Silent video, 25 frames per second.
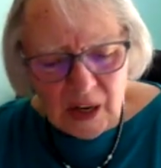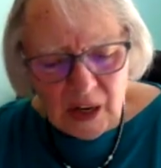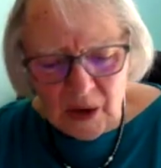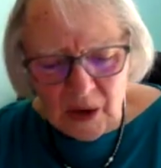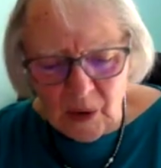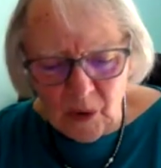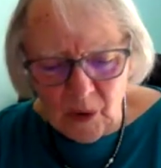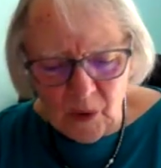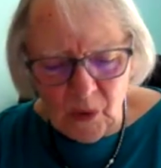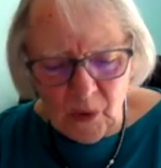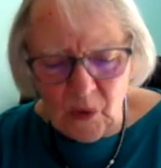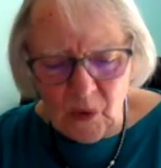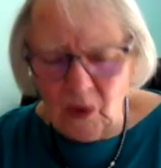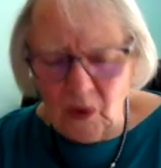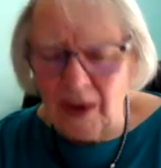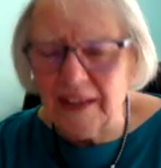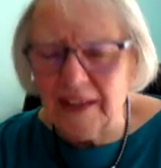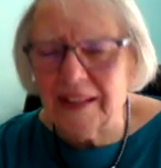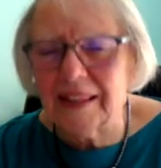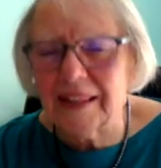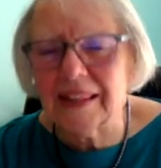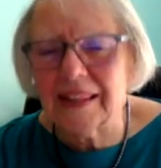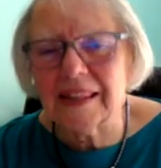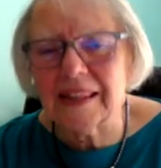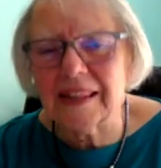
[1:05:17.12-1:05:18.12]
No,
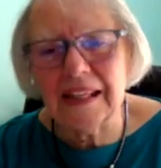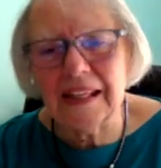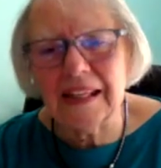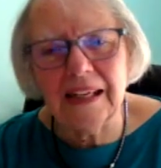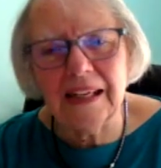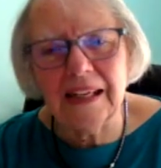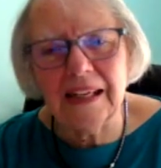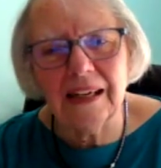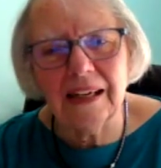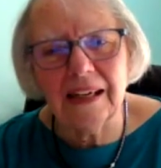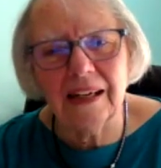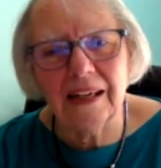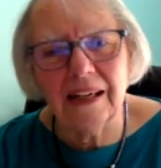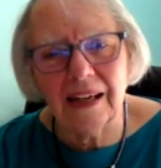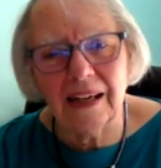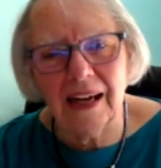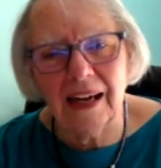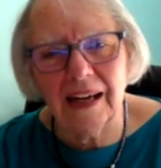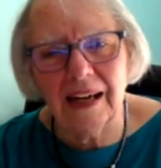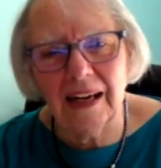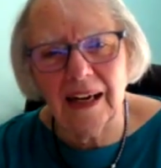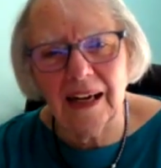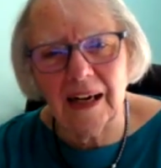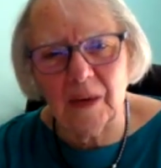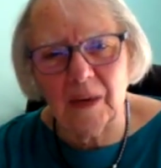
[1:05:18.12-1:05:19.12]
I think
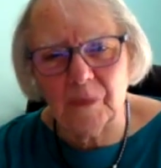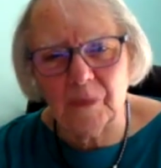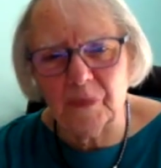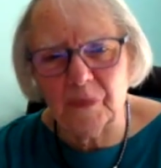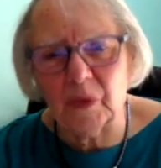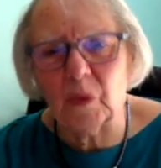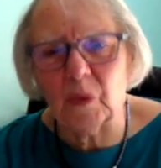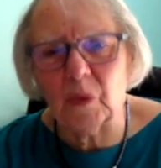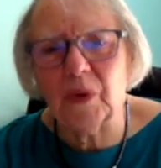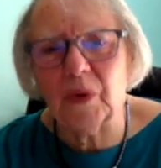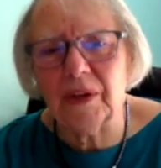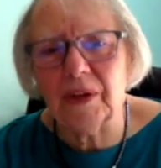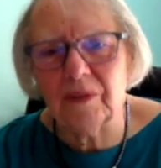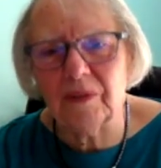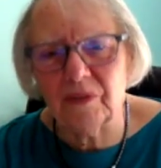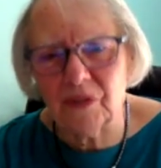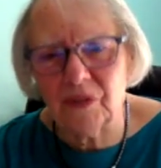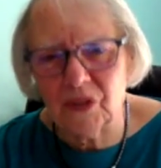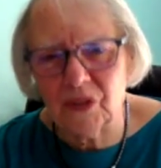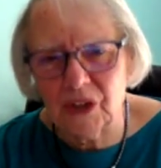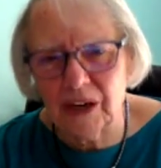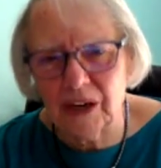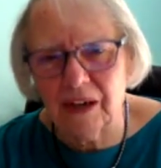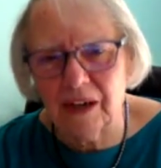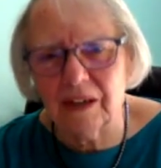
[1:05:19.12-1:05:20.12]
we've
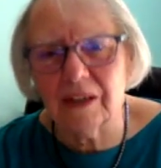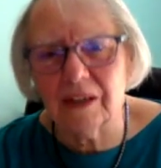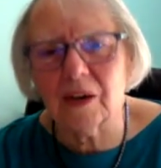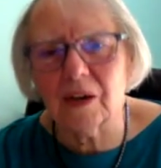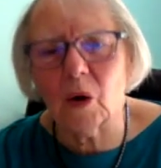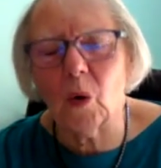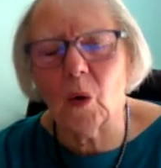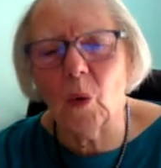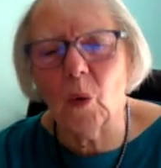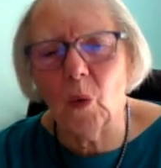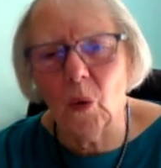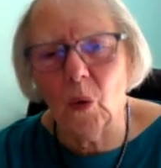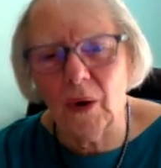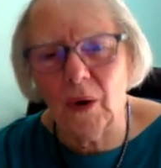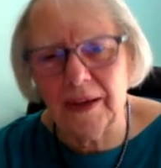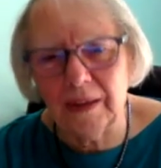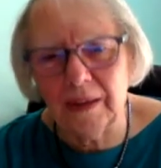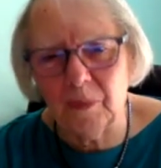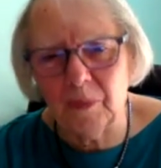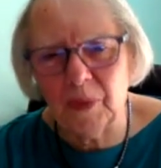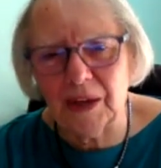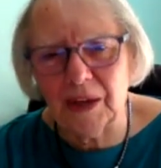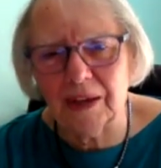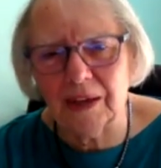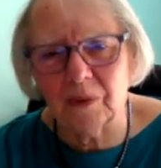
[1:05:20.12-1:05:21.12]
shared quite a
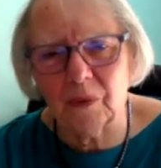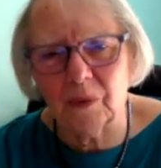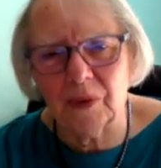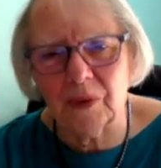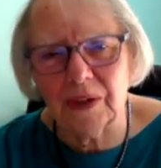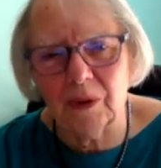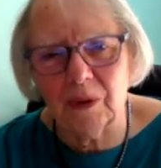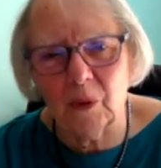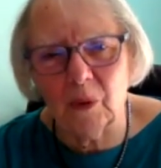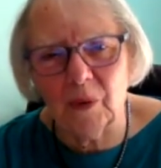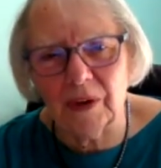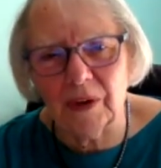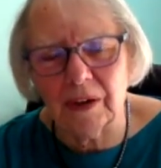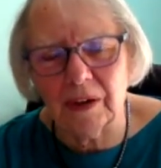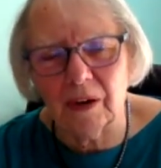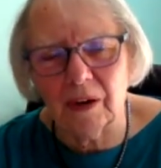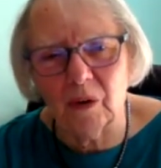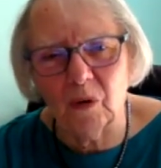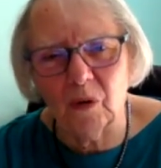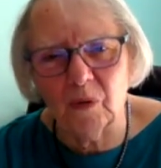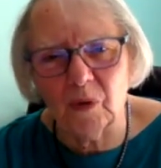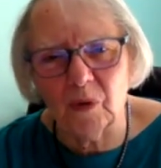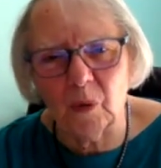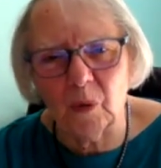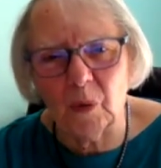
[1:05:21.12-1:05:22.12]
bit. We don't want to
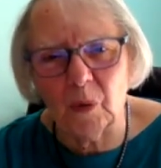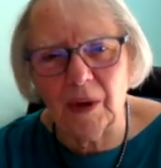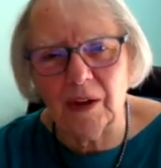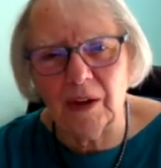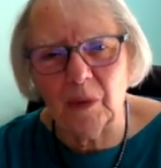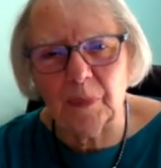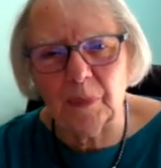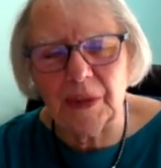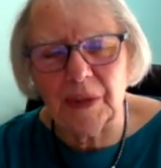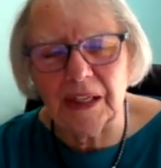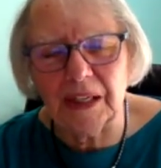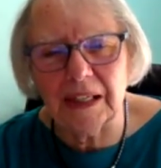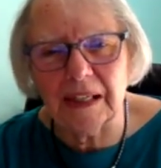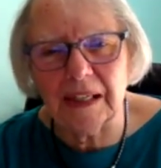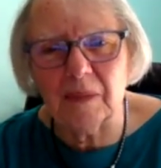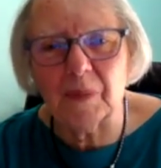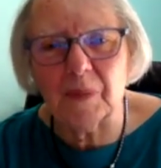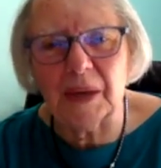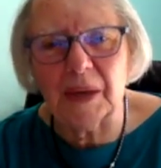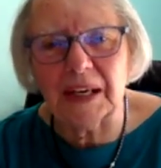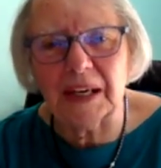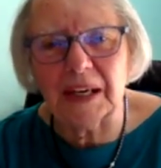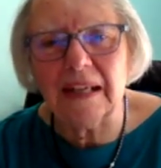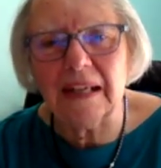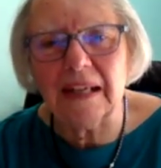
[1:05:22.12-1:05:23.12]
overwhelm
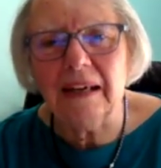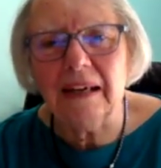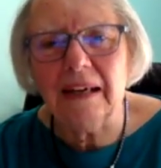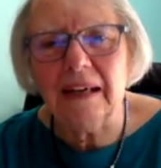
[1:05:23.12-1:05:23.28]
anybody,